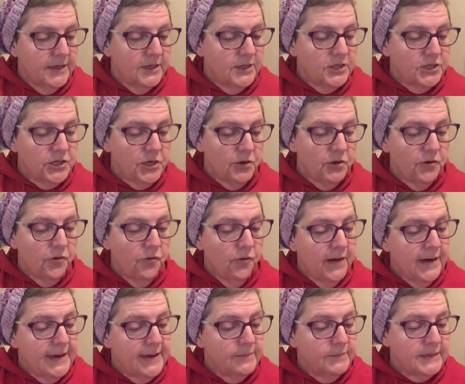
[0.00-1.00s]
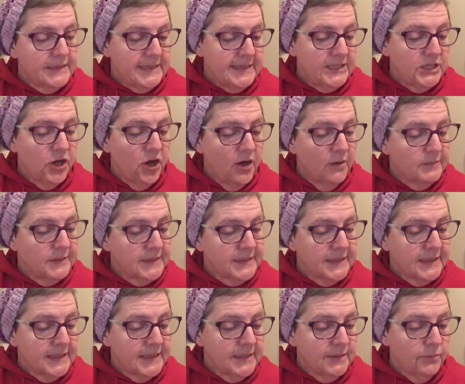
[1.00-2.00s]
Sharon Graham, Dee
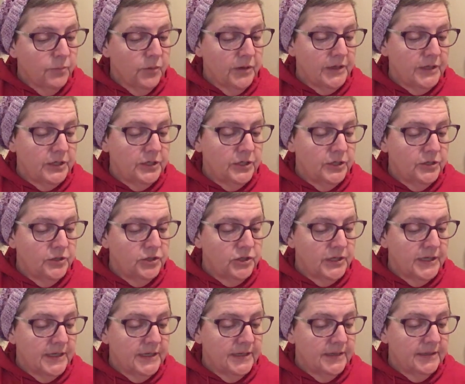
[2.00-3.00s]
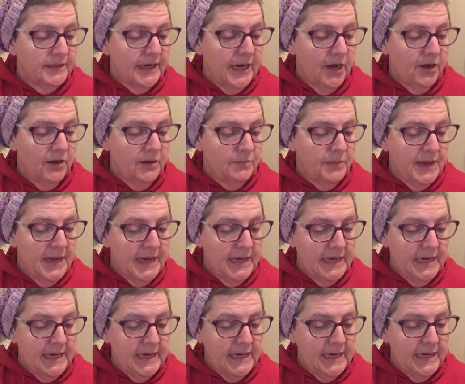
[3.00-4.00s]
Thompson, Brenda Nugent, Carrie
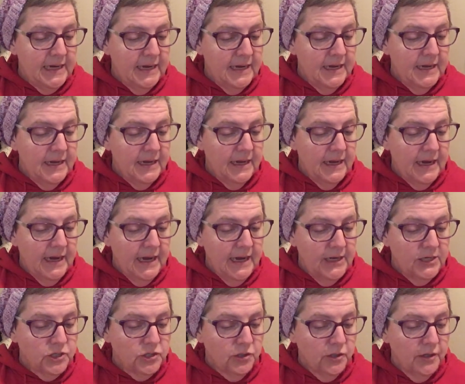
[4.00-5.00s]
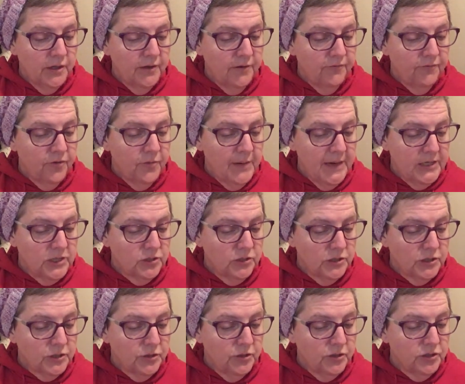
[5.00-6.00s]
Penny, Angela from
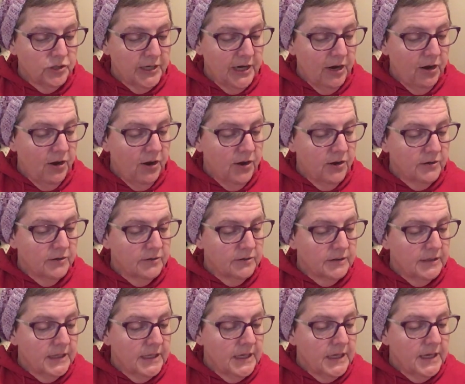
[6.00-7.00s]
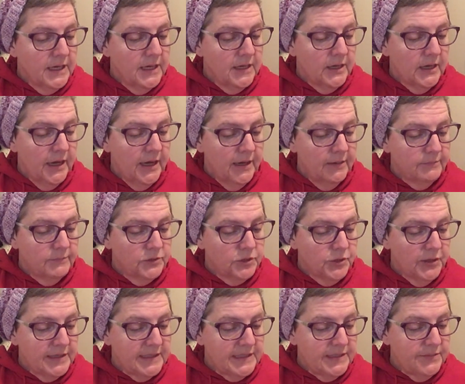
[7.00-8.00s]
Angela's Crochet Art,
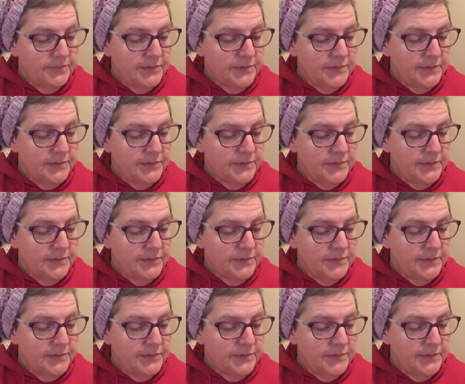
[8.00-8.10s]
Tracy